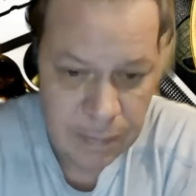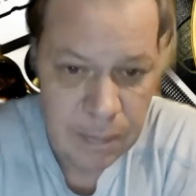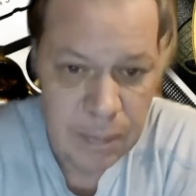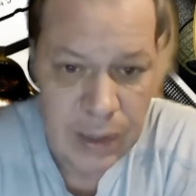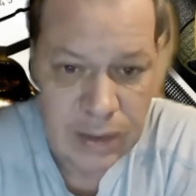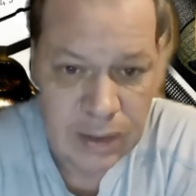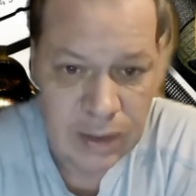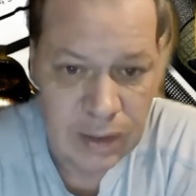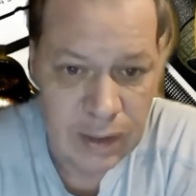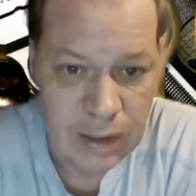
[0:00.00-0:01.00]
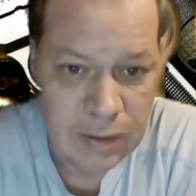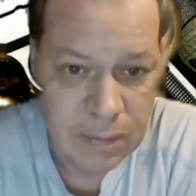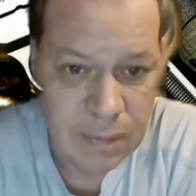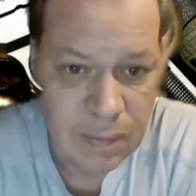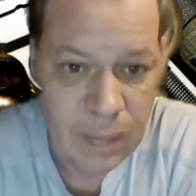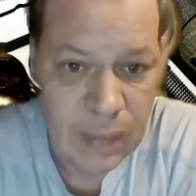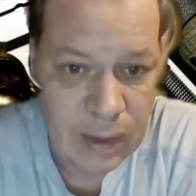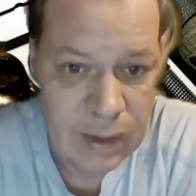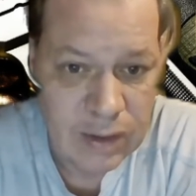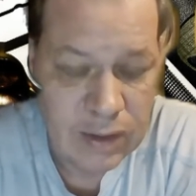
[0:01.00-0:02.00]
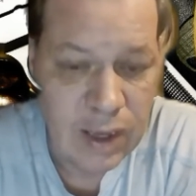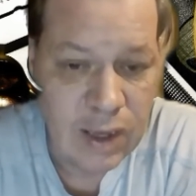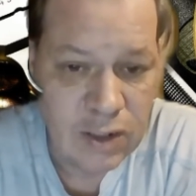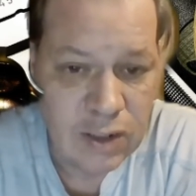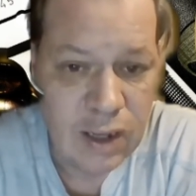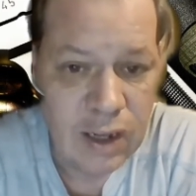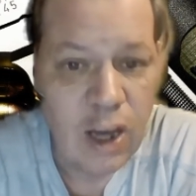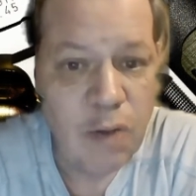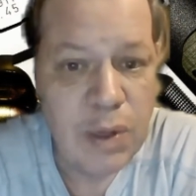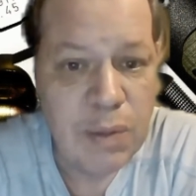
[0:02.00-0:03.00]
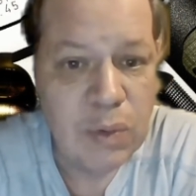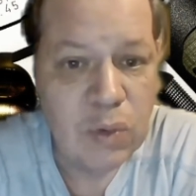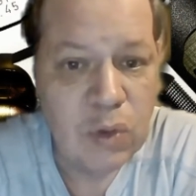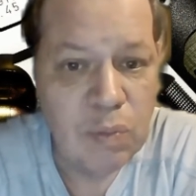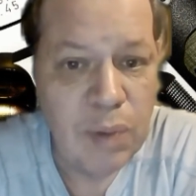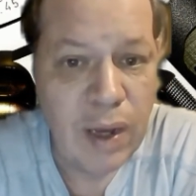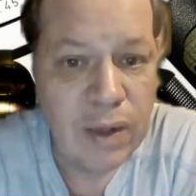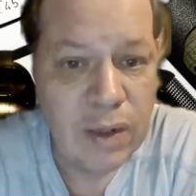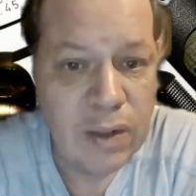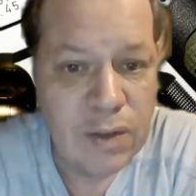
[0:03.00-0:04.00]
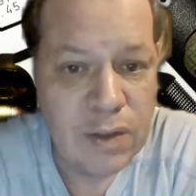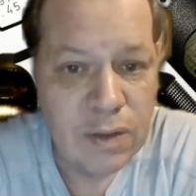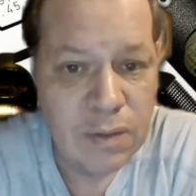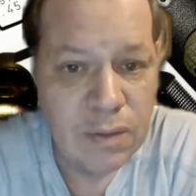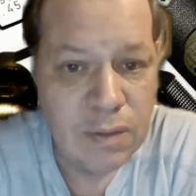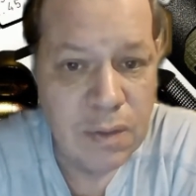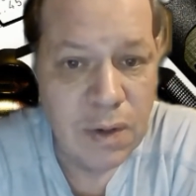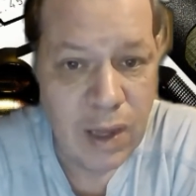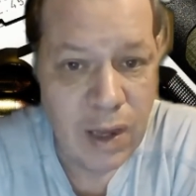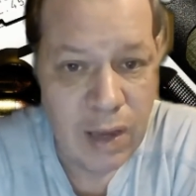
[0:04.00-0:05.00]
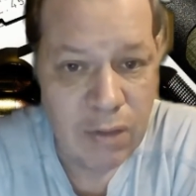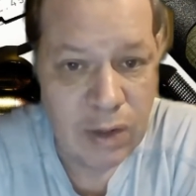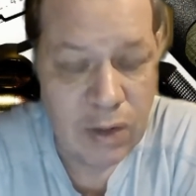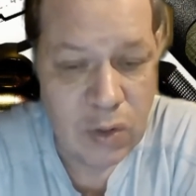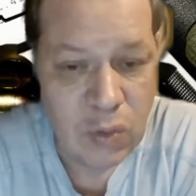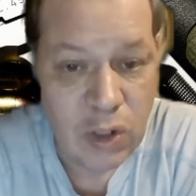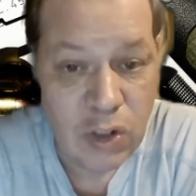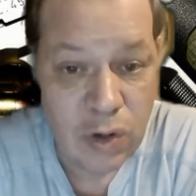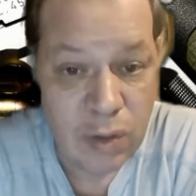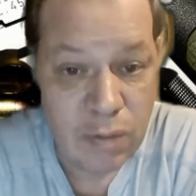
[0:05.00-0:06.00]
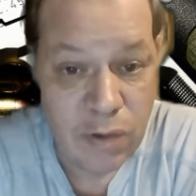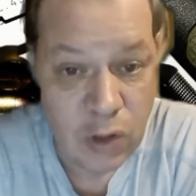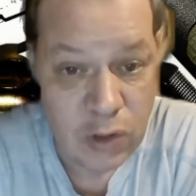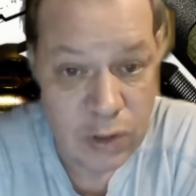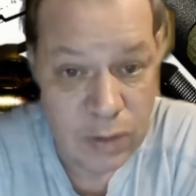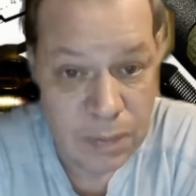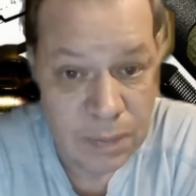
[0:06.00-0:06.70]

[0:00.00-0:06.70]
basically states allow people to buy guns without having to register them first.